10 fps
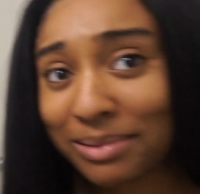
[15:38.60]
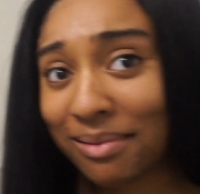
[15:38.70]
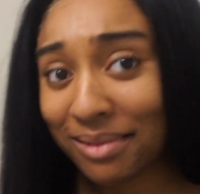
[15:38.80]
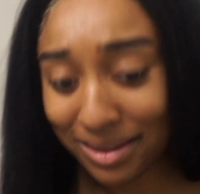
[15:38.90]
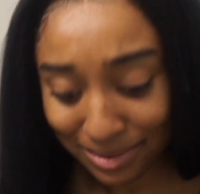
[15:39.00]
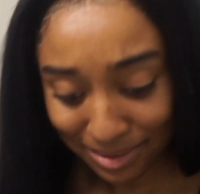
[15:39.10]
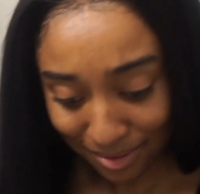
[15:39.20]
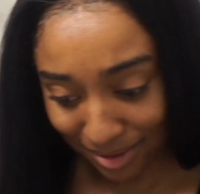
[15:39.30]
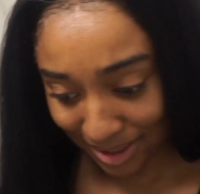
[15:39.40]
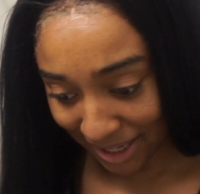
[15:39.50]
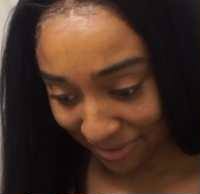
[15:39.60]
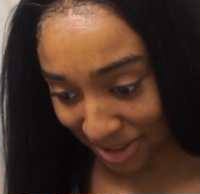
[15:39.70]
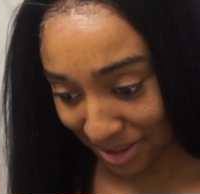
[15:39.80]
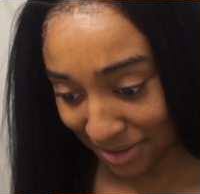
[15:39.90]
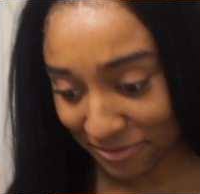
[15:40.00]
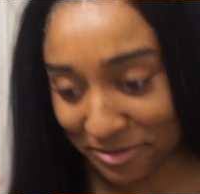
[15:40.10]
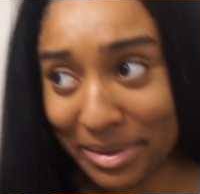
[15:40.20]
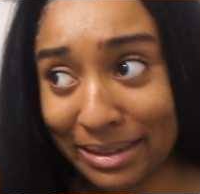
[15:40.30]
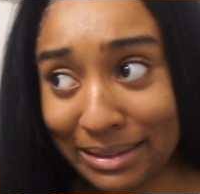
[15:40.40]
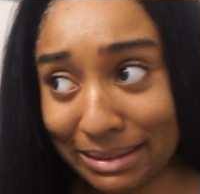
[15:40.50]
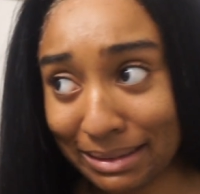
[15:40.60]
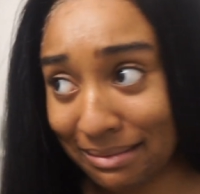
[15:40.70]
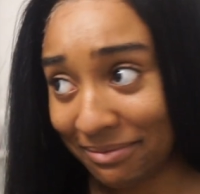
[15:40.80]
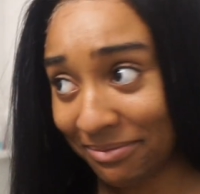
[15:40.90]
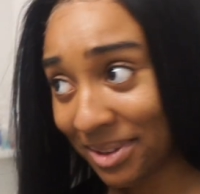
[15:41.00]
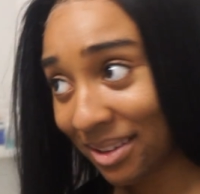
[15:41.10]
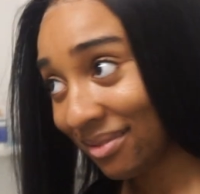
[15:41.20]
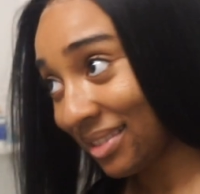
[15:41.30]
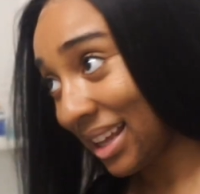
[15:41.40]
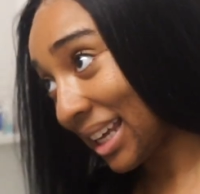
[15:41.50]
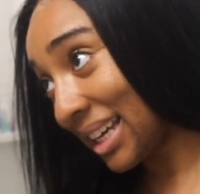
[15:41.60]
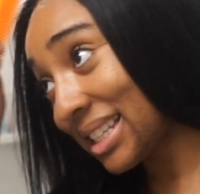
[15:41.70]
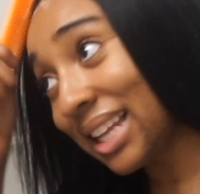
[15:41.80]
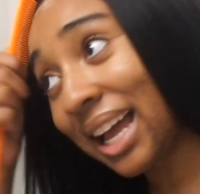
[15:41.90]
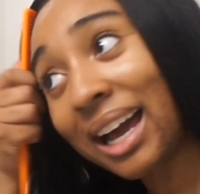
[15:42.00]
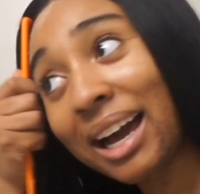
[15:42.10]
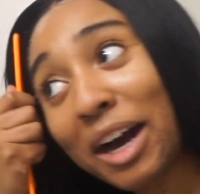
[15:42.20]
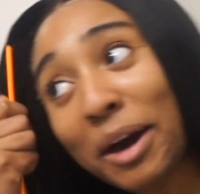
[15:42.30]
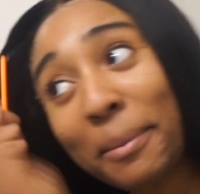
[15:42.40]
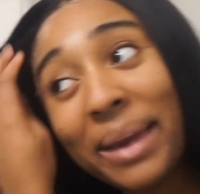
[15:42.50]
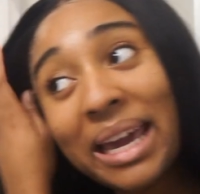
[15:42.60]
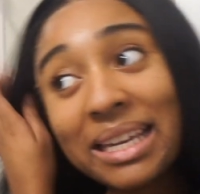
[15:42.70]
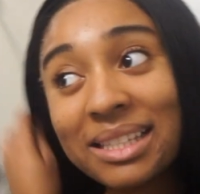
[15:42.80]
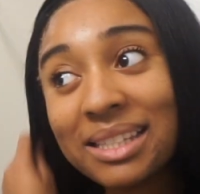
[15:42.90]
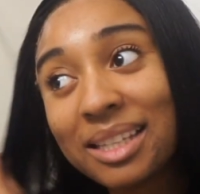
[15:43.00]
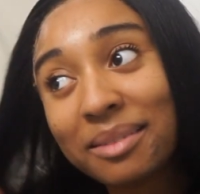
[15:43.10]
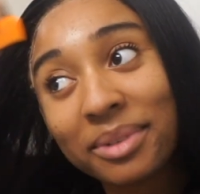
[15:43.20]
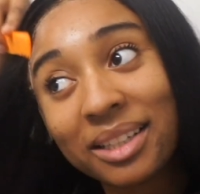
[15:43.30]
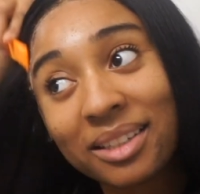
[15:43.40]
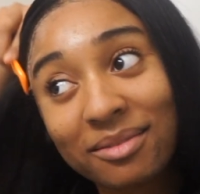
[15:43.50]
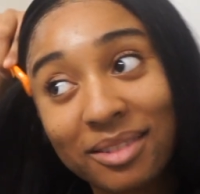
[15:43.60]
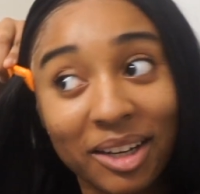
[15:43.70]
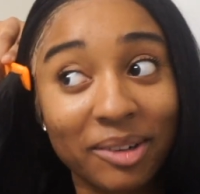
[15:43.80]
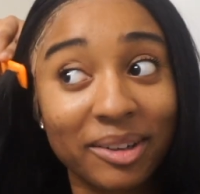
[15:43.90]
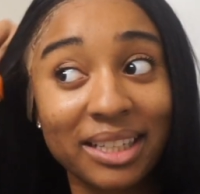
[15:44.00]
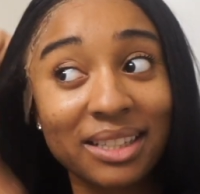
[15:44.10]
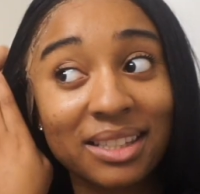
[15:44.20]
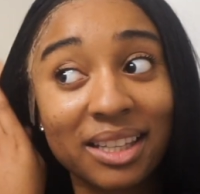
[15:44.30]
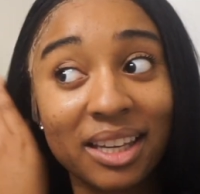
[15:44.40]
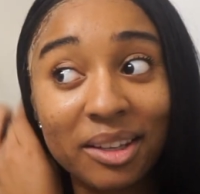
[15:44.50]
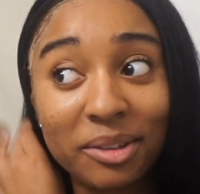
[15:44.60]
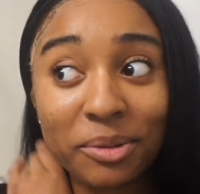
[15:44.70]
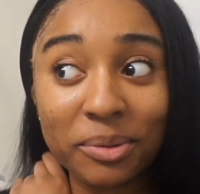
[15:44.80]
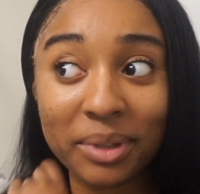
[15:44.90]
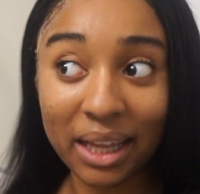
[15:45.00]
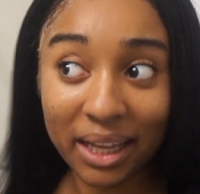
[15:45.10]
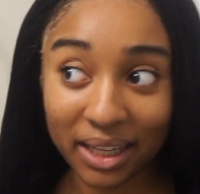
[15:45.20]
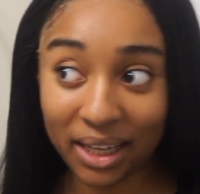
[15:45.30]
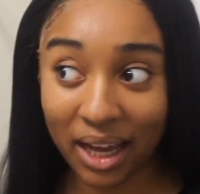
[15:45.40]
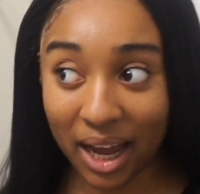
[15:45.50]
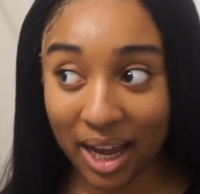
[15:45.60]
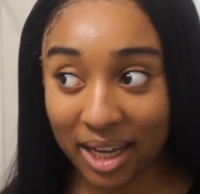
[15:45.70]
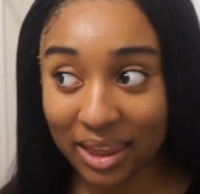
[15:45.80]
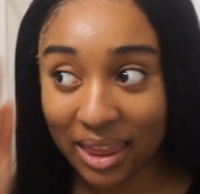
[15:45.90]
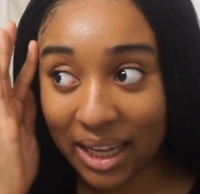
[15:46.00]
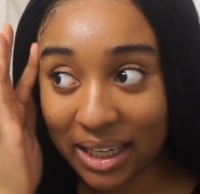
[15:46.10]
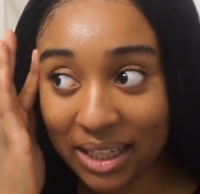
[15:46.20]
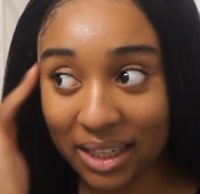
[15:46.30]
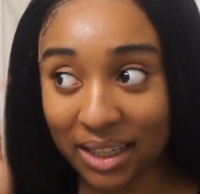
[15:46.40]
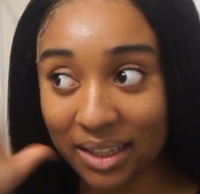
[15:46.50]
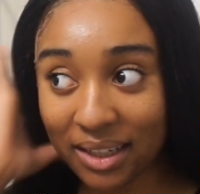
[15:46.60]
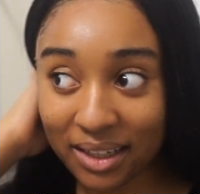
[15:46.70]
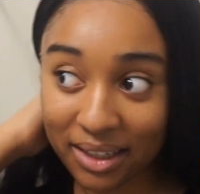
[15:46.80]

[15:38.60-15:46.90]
little installs I've done for myself. I'm not gonna lie, like it's not amazing, but you know, it's cute. Like, I like it.